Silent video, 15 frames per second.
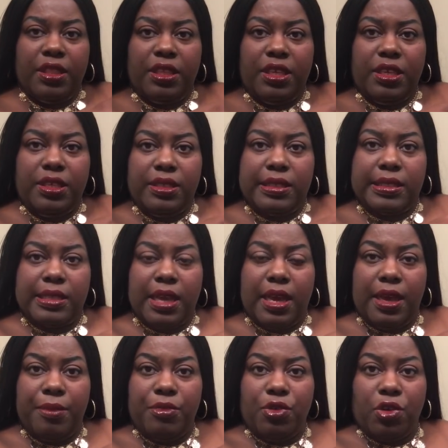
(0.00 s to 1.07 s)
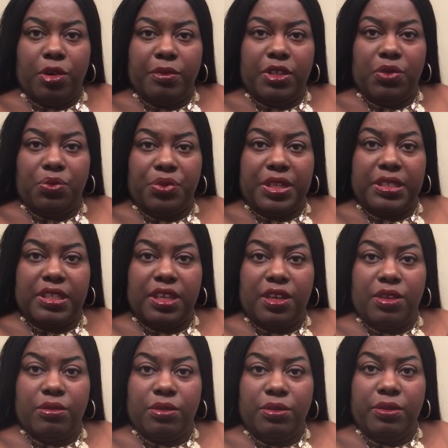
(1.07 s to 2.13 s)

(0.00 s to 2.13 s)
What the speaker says: These normally retail,